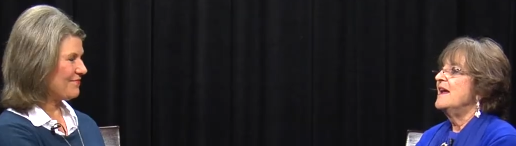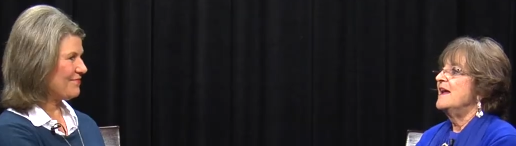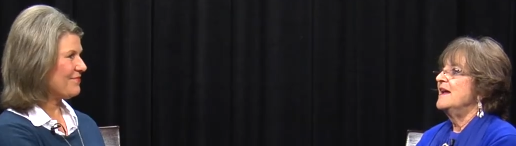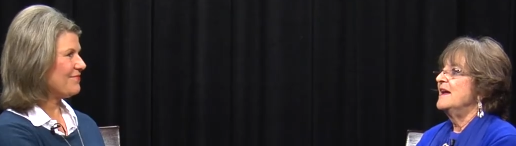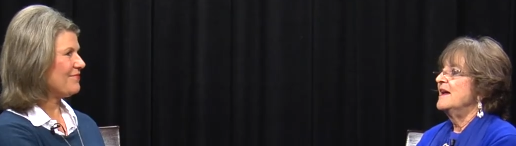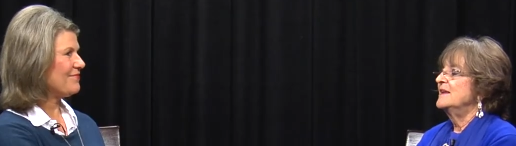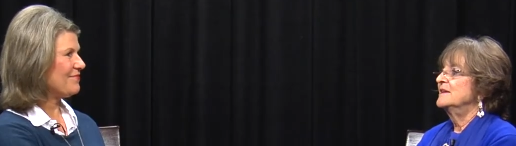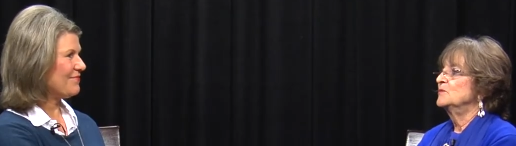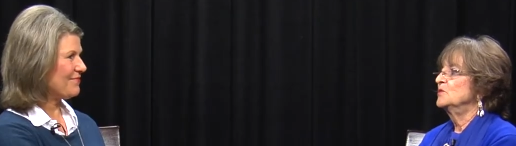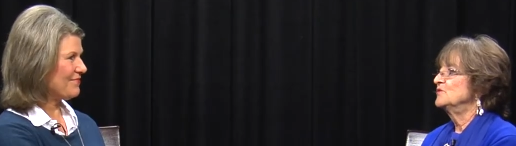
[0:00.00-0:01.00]
Speaker 1: And
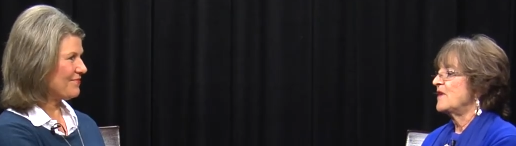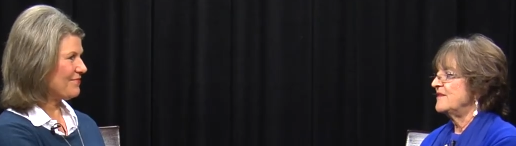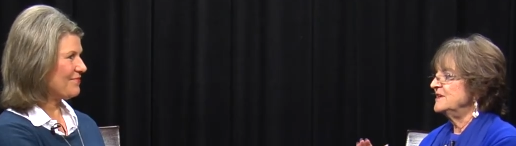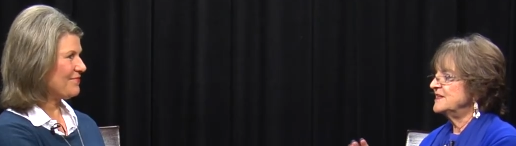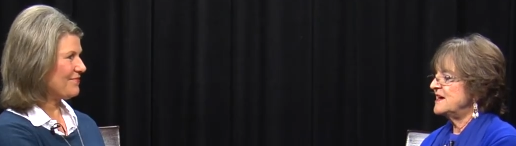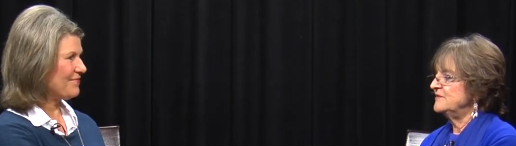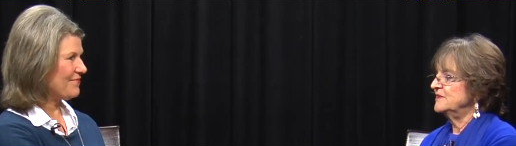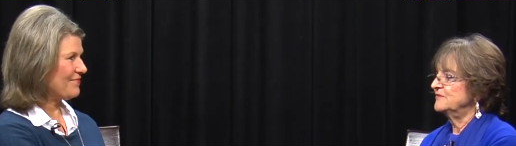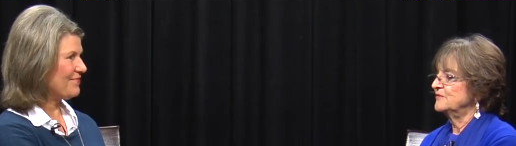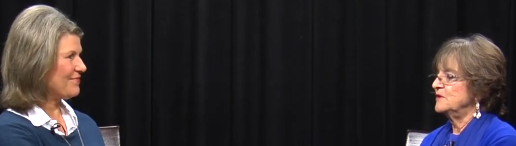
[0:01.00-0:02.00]
we're driving down
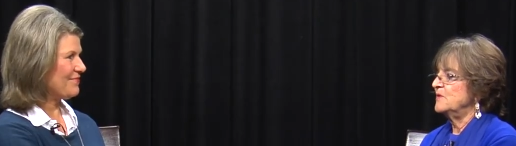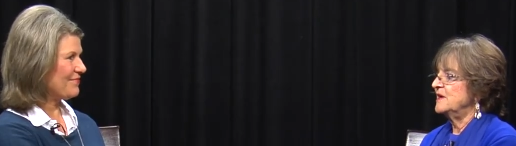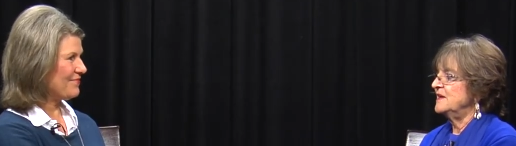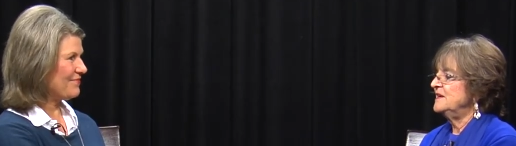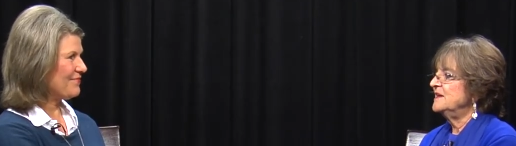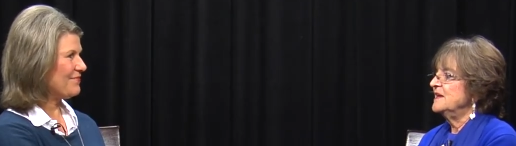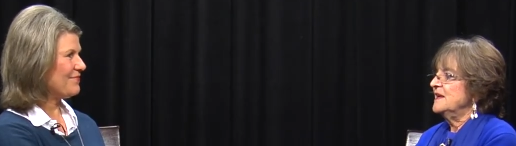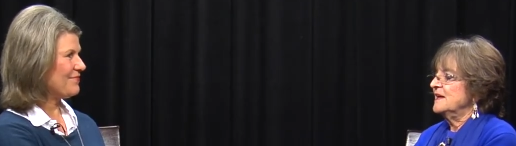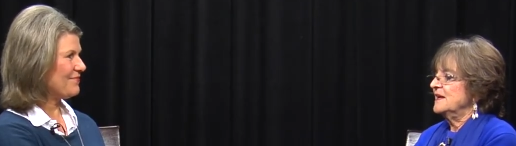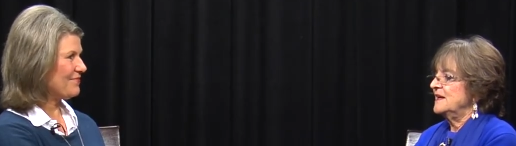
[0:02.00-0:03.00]
the freeway,
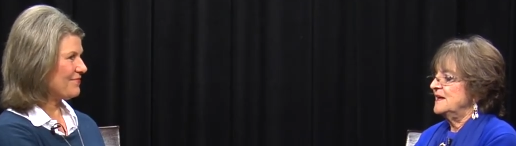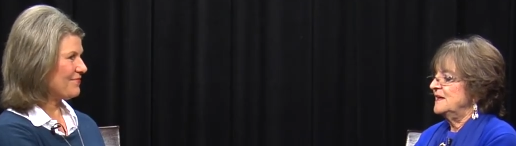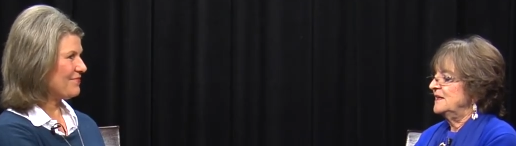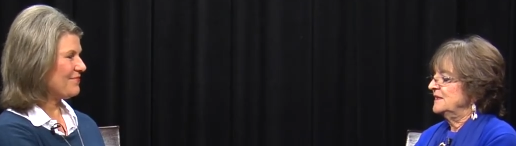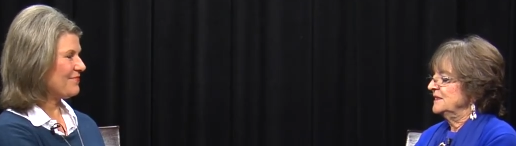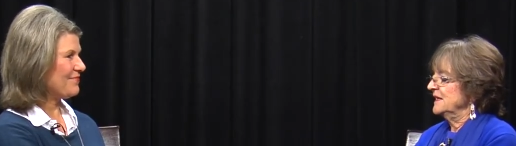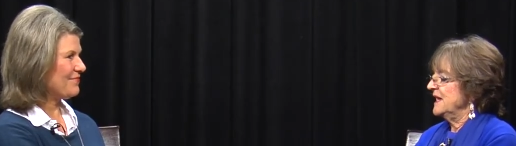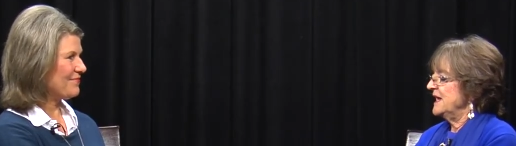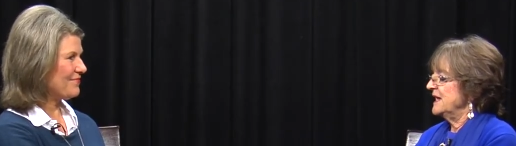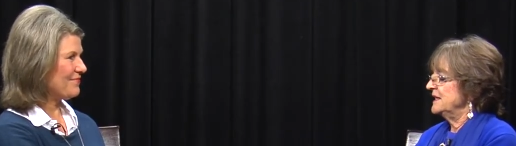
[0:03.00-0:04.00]
uh,
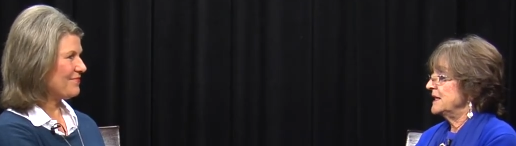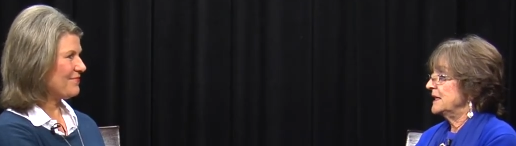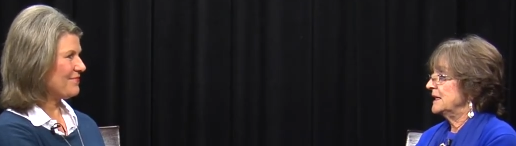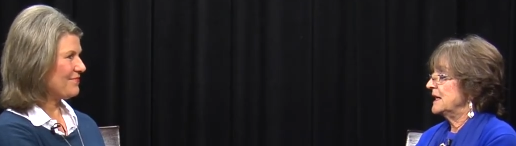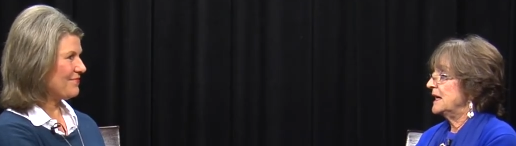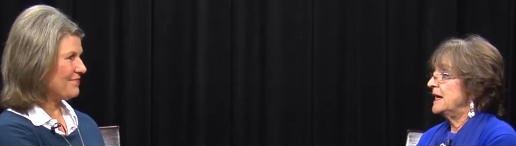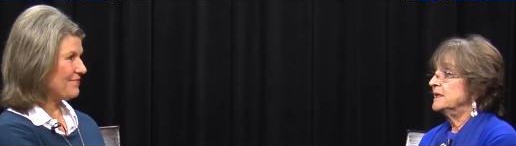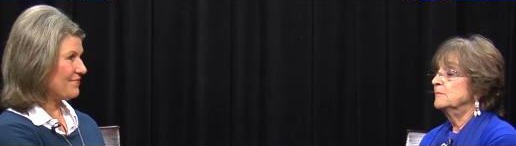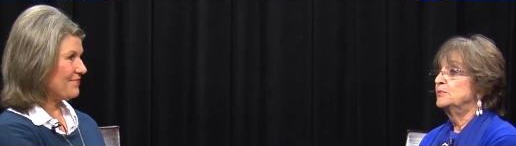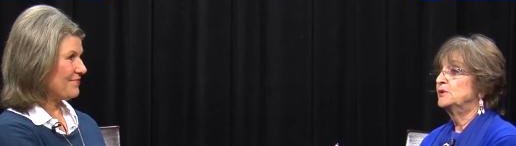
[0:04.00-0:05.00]
and I
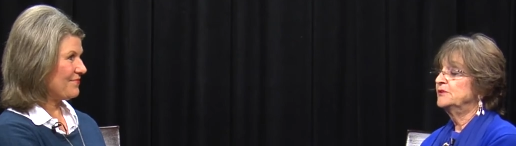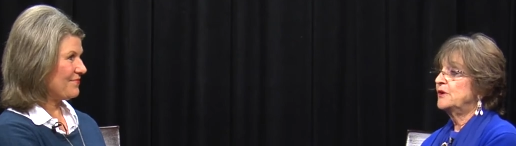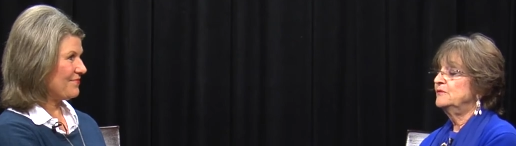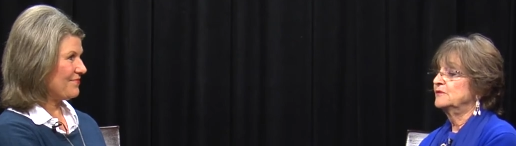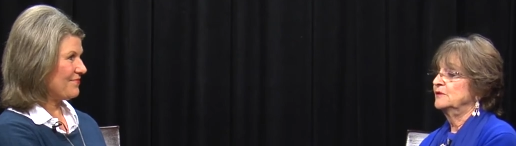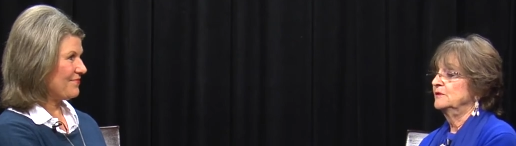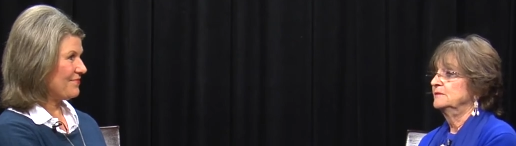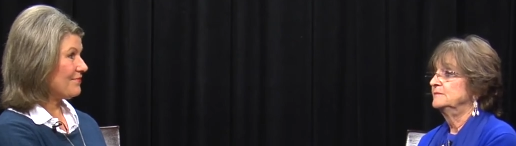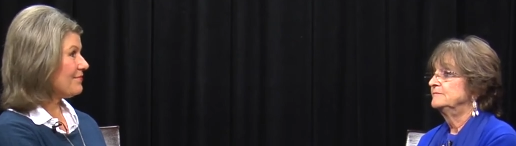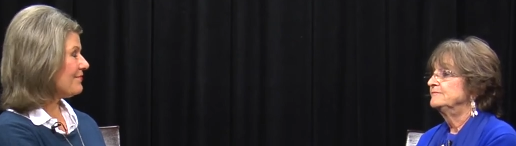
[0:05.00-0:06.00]
get pulled over
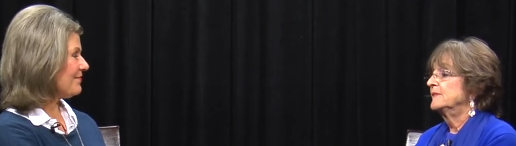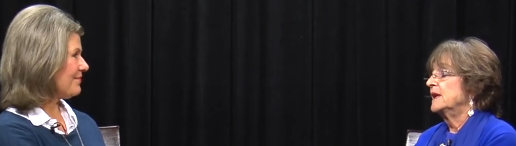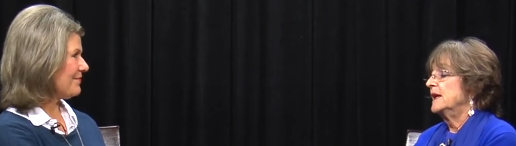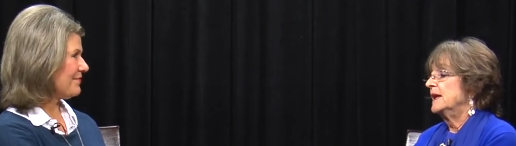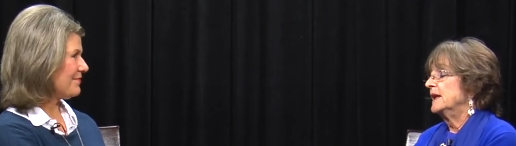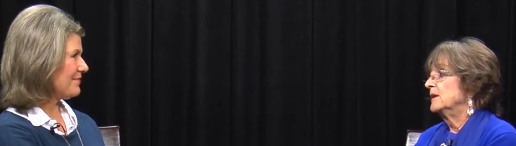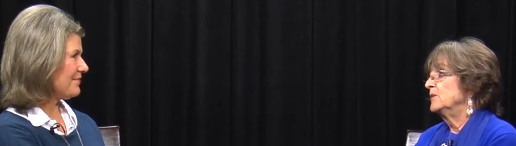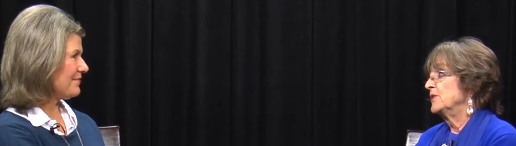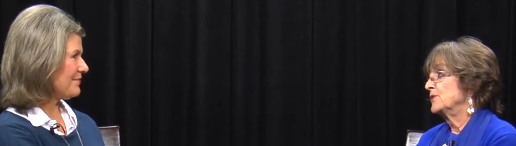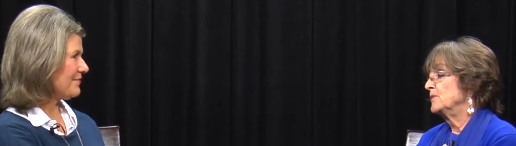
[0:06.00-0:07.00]

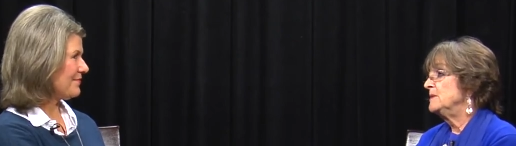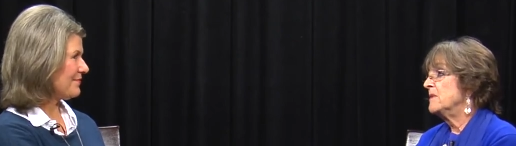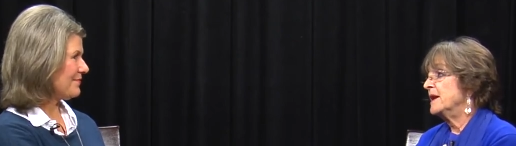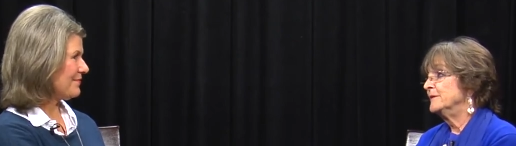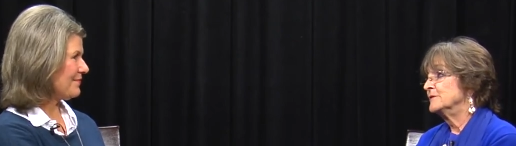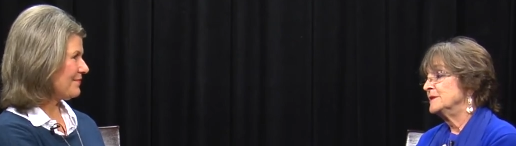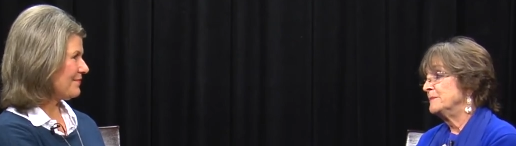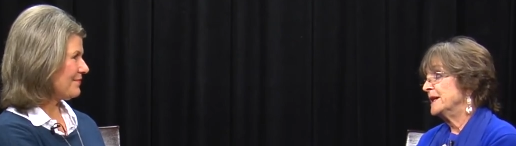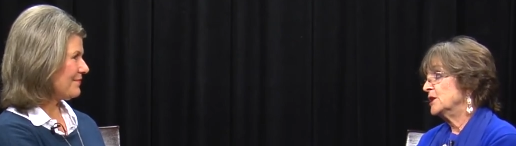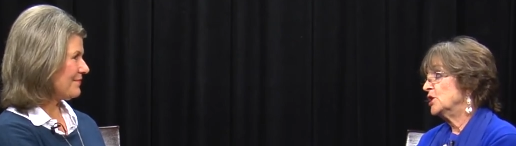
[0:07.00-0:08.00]
with three minors in
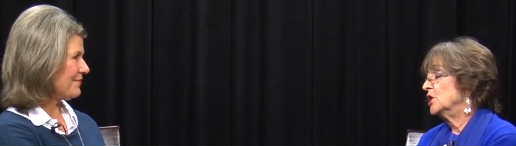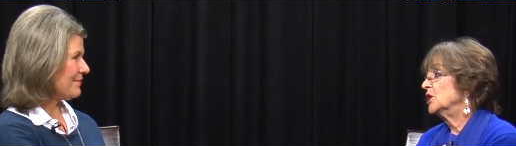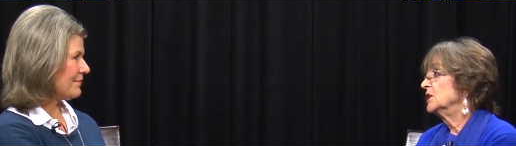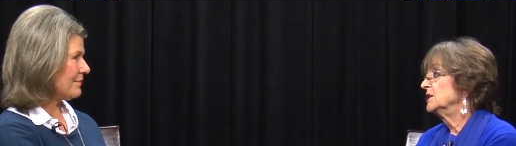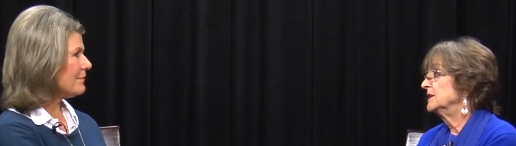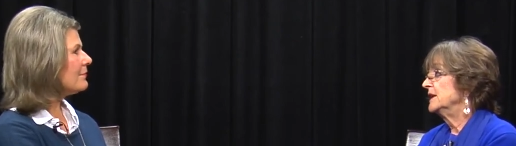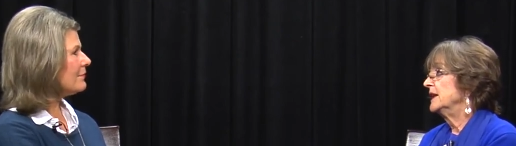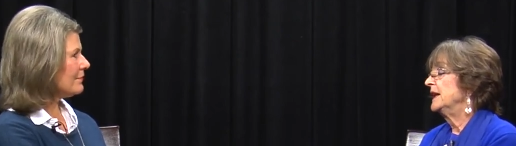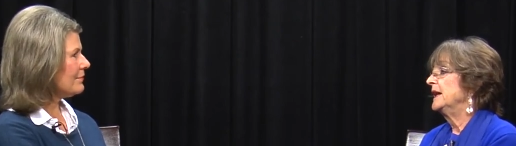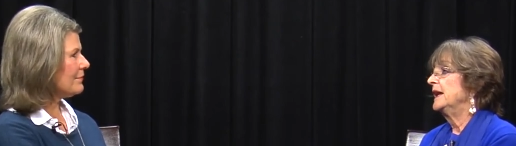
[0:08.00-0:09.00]
my car.
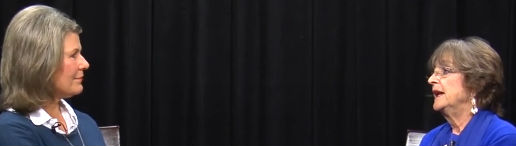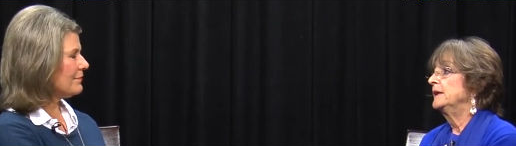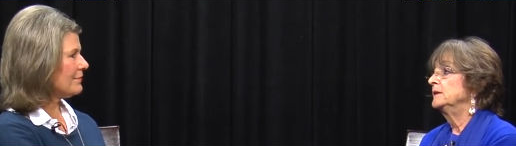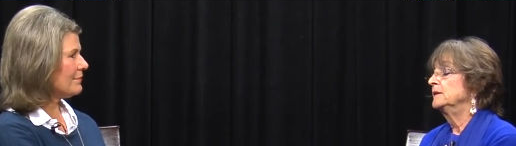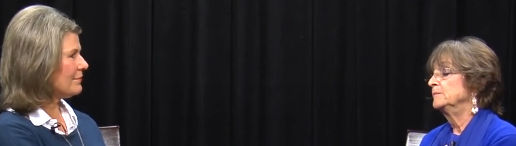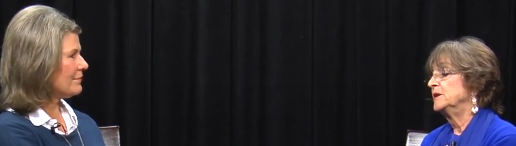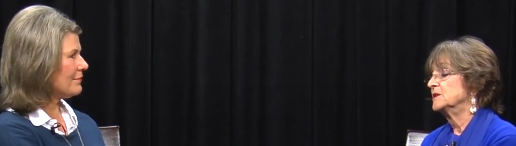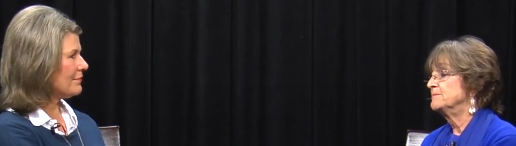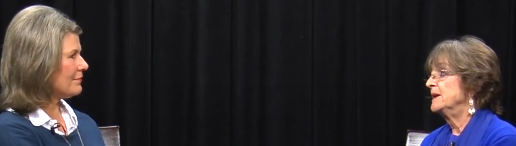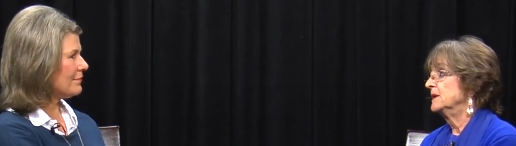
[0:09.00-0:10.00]
And because my